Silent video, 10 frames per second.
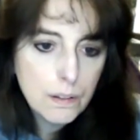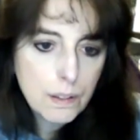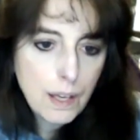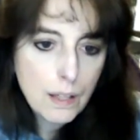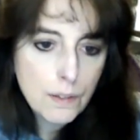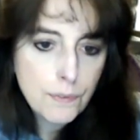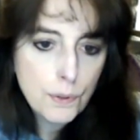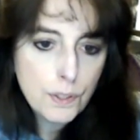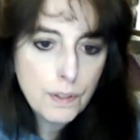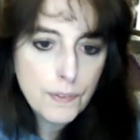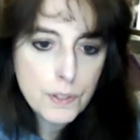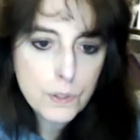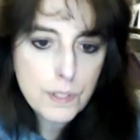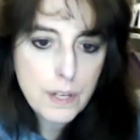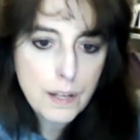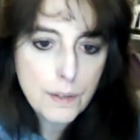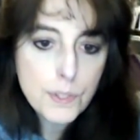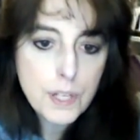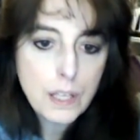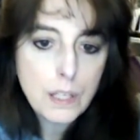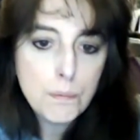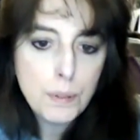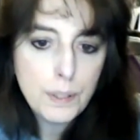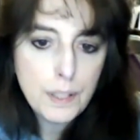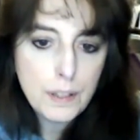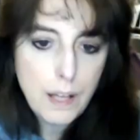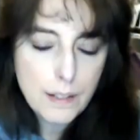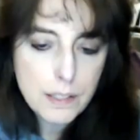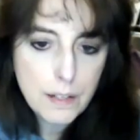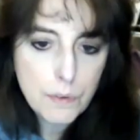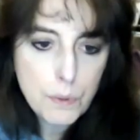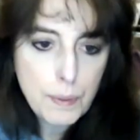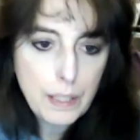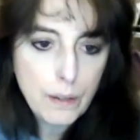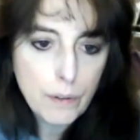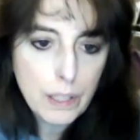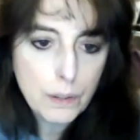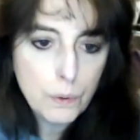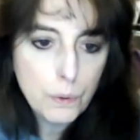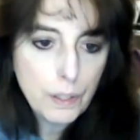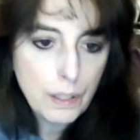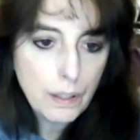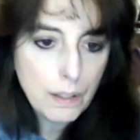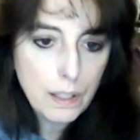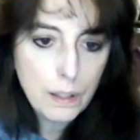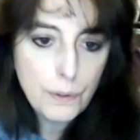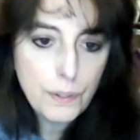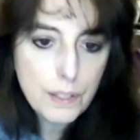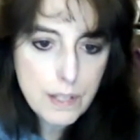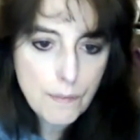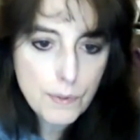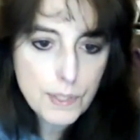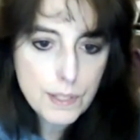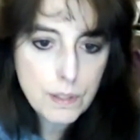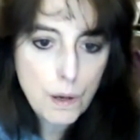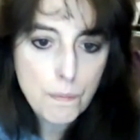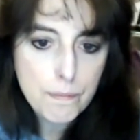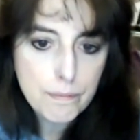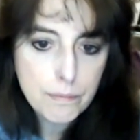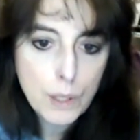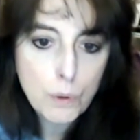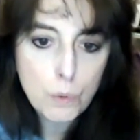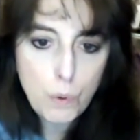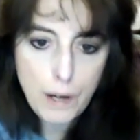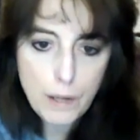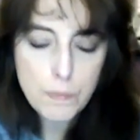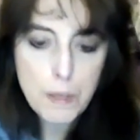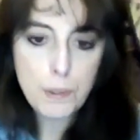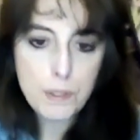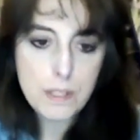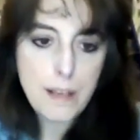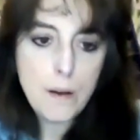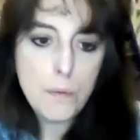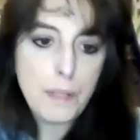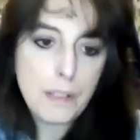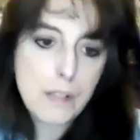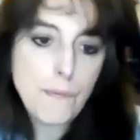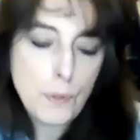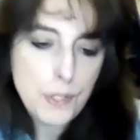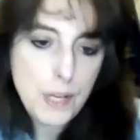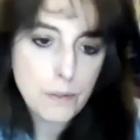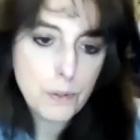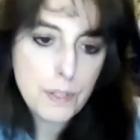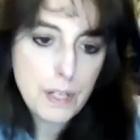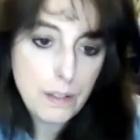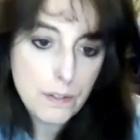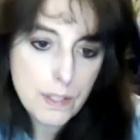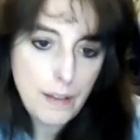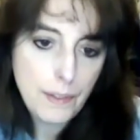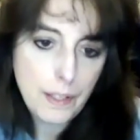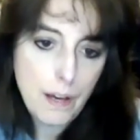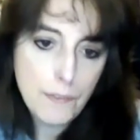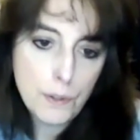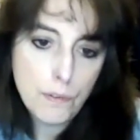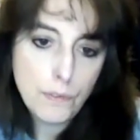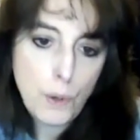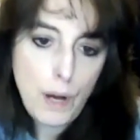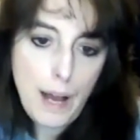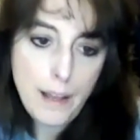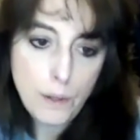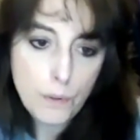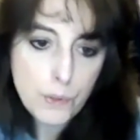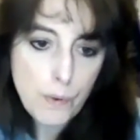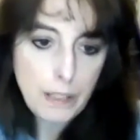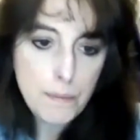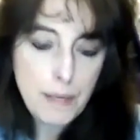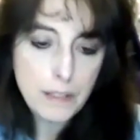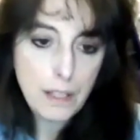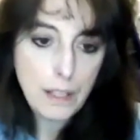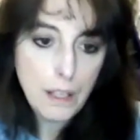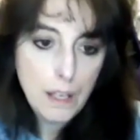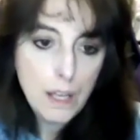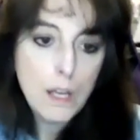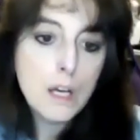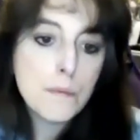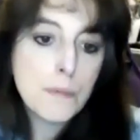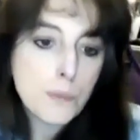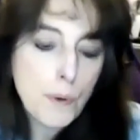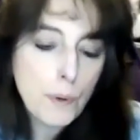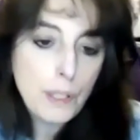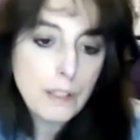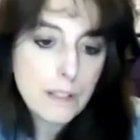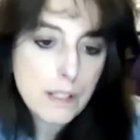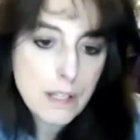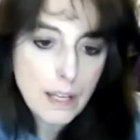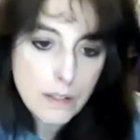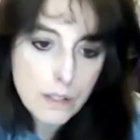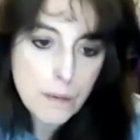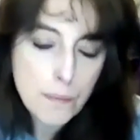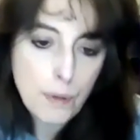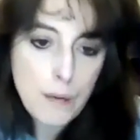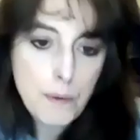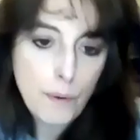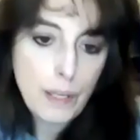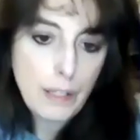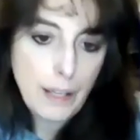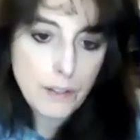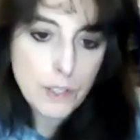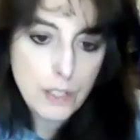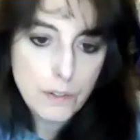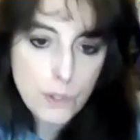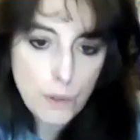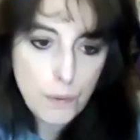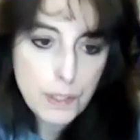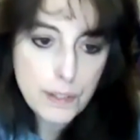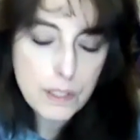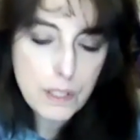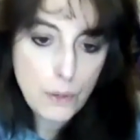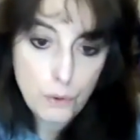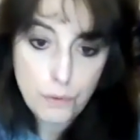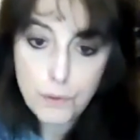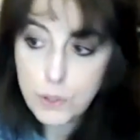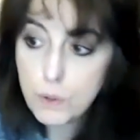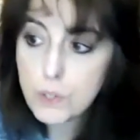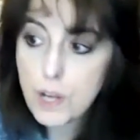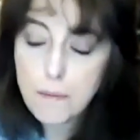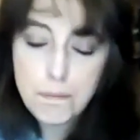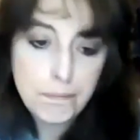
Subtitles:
California officials announced a complete lockdown of the Bay Area, including San Francisco, requires people to stay home except for essential needs, and the governor of Ohio is recommending postponing the state's primary elections originally scheduled for Tuesday.